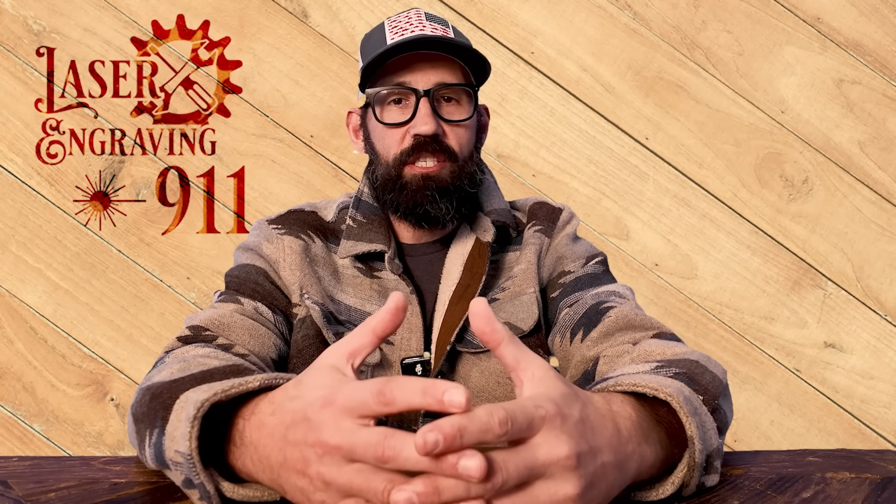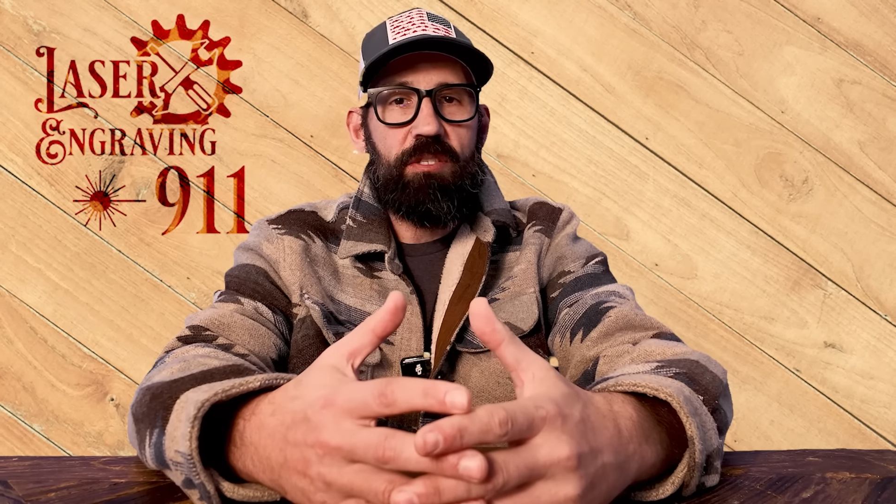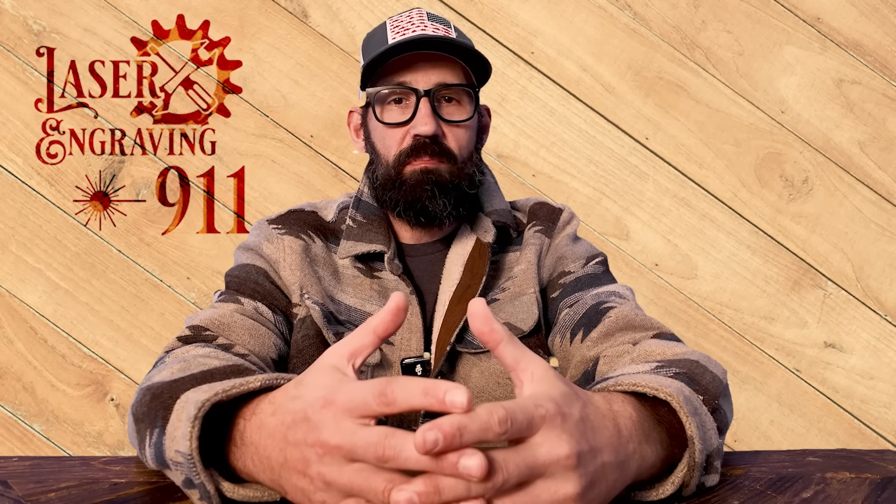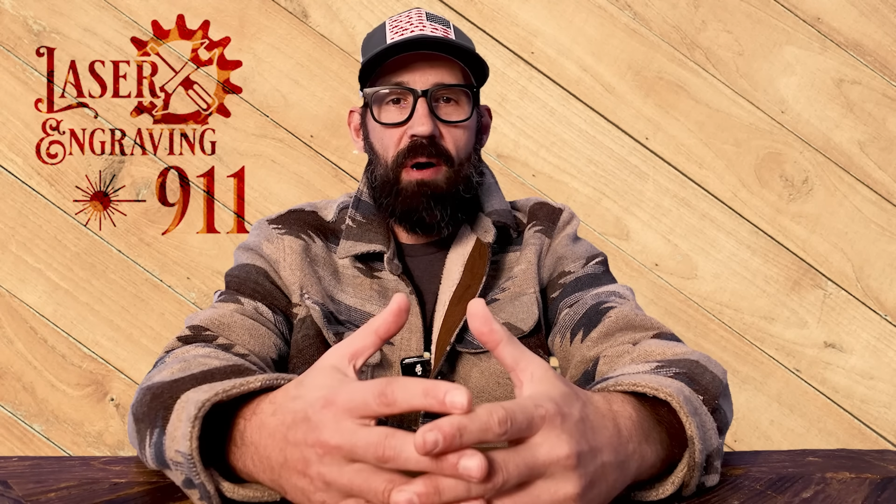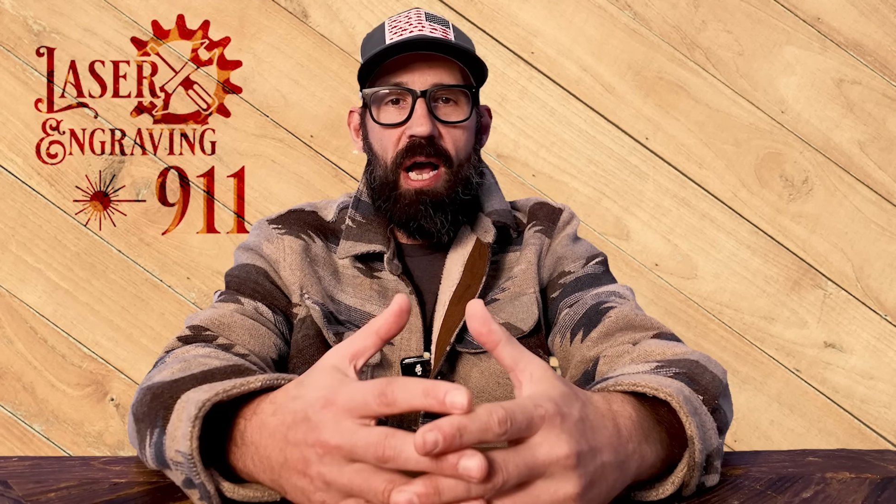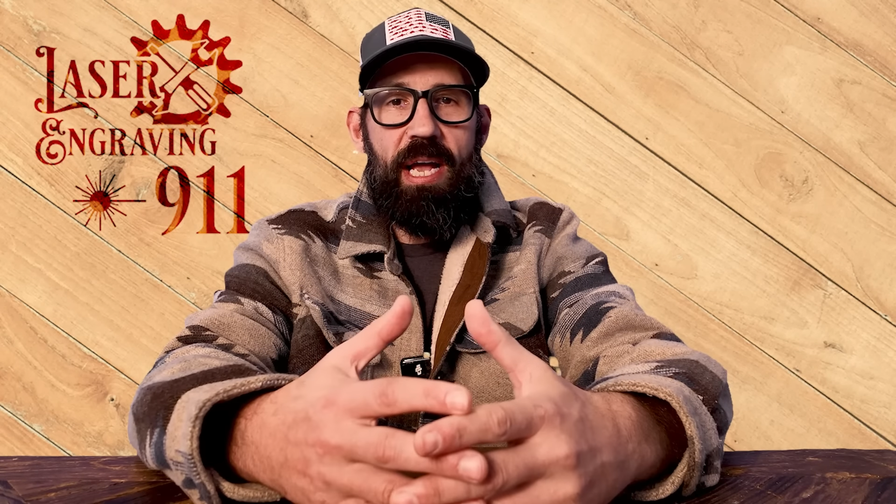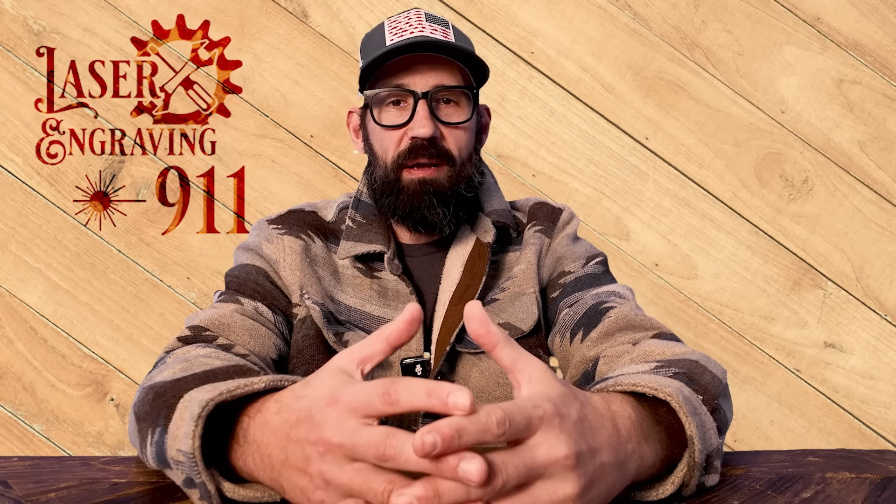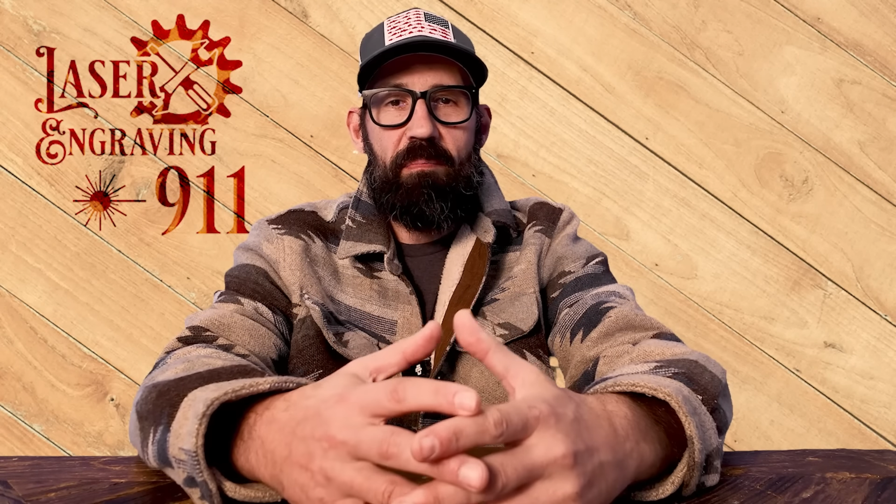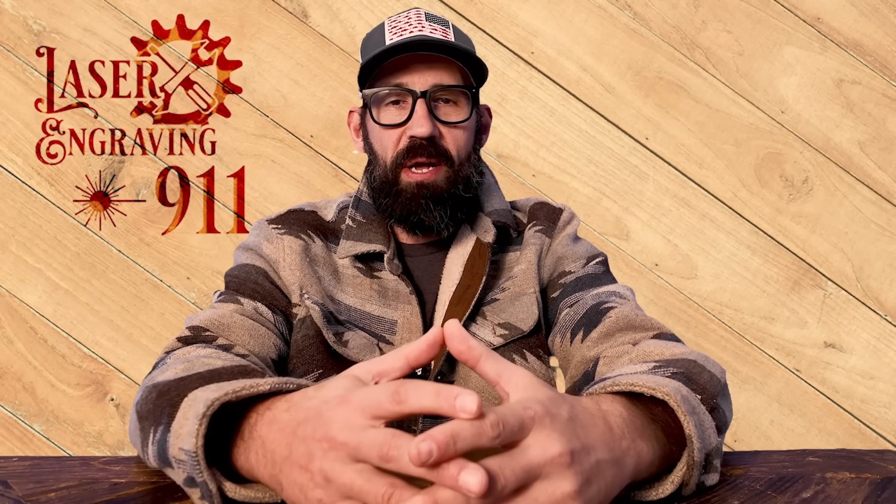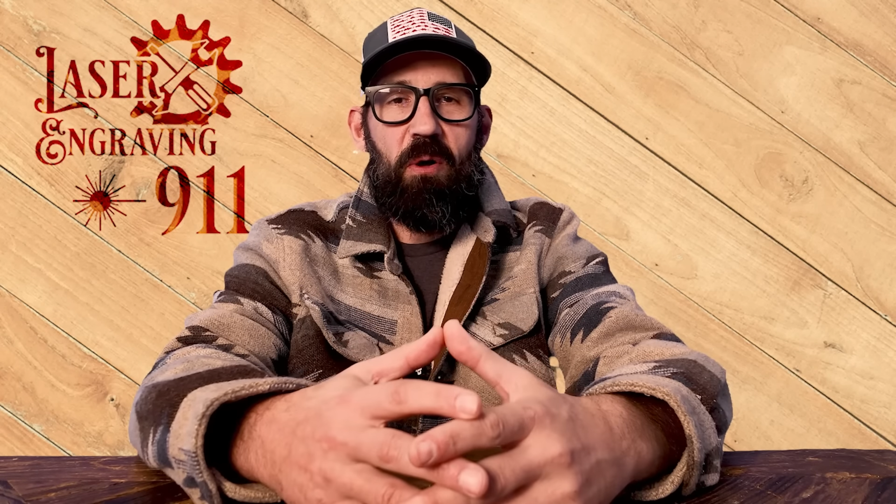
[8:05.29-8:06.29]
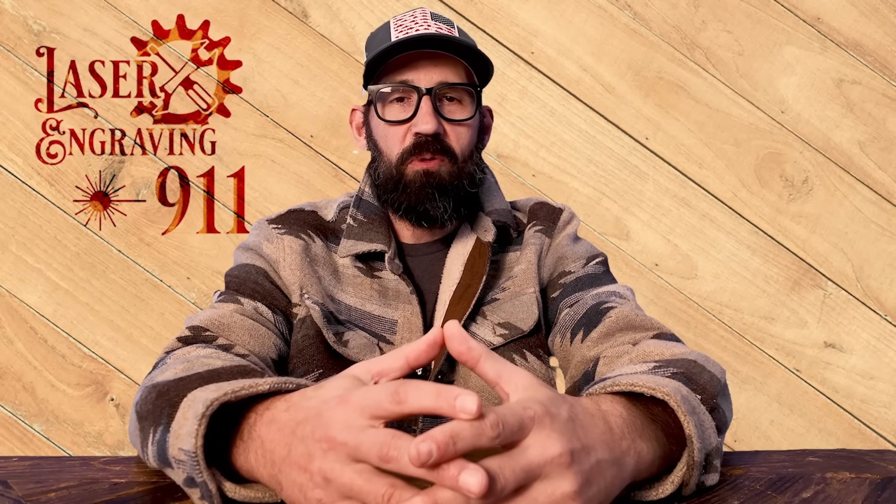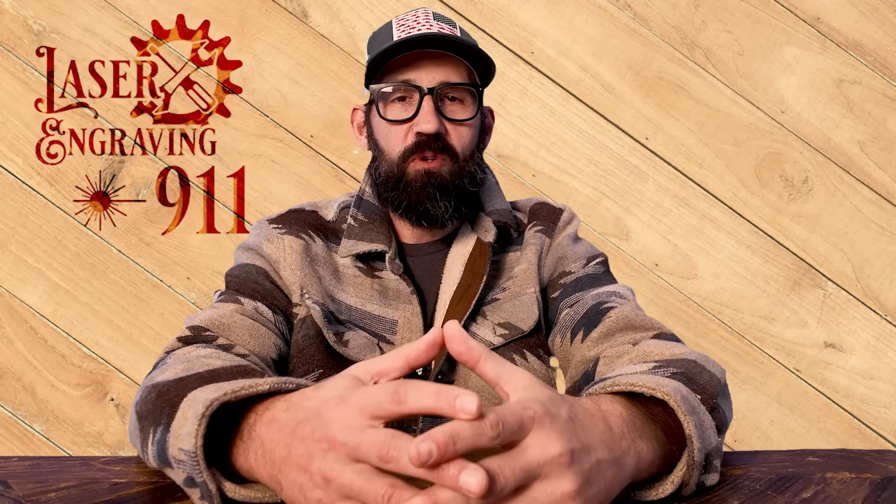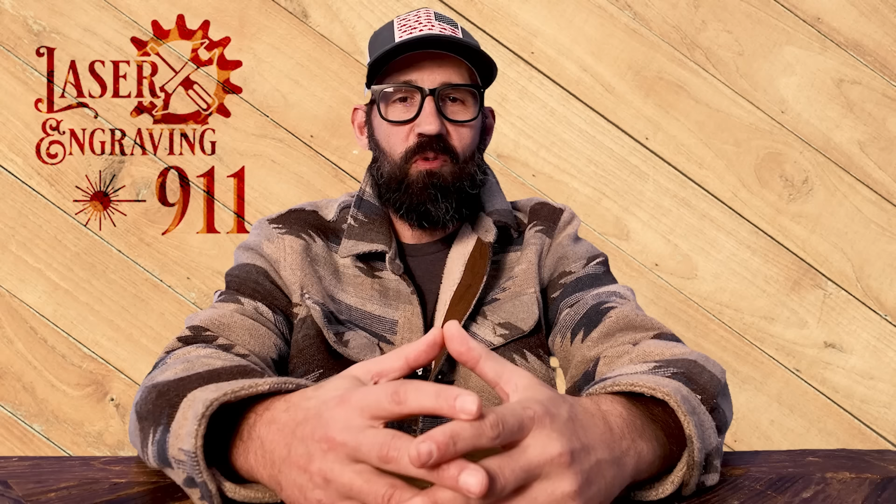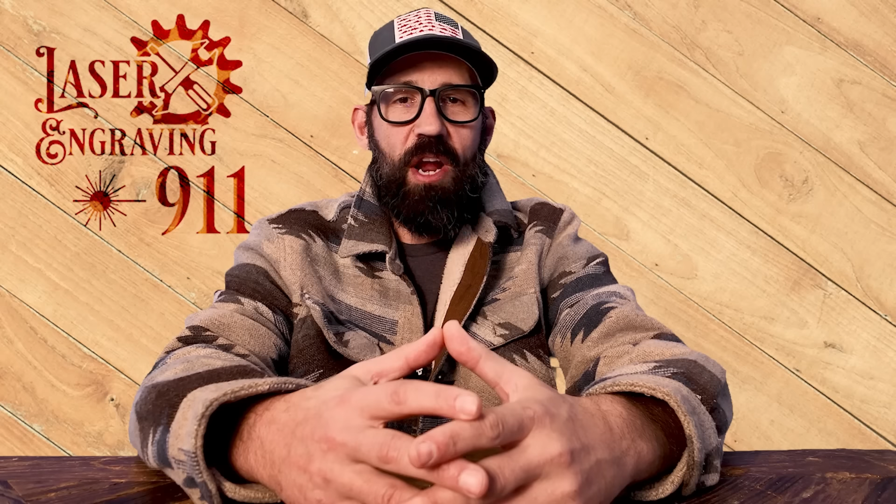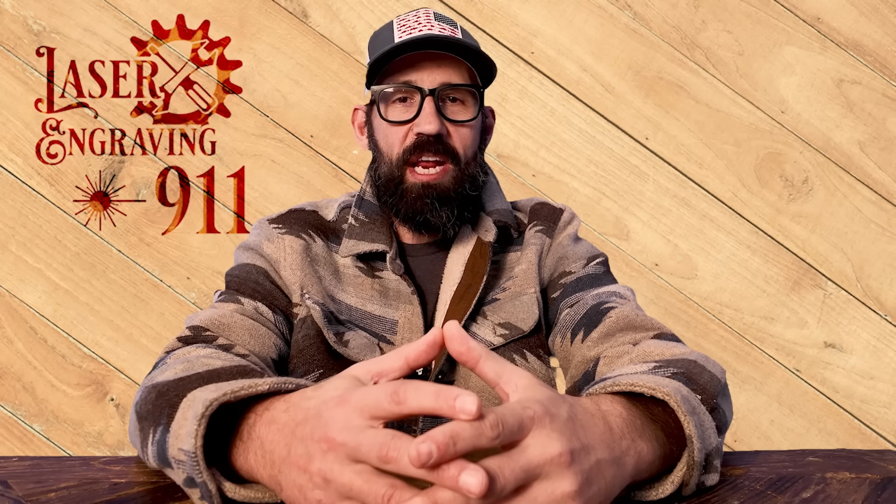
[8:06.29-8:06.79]
just buying a big
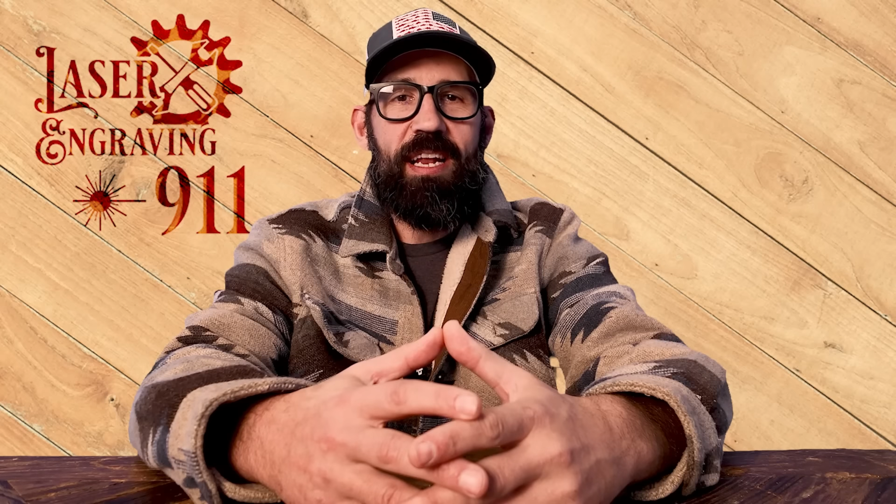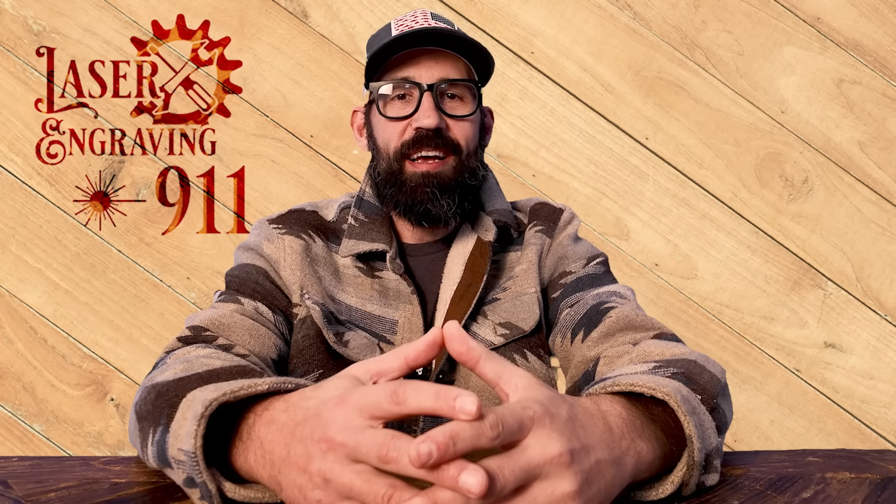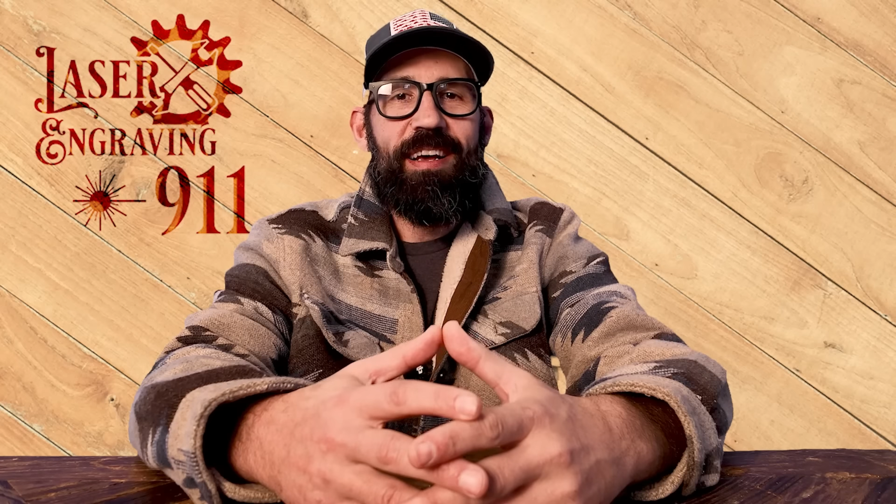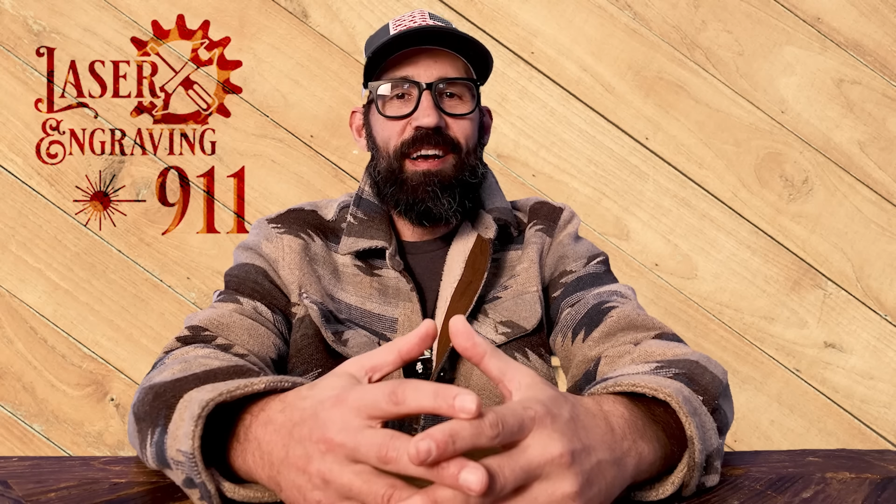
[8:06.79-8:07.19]
old crate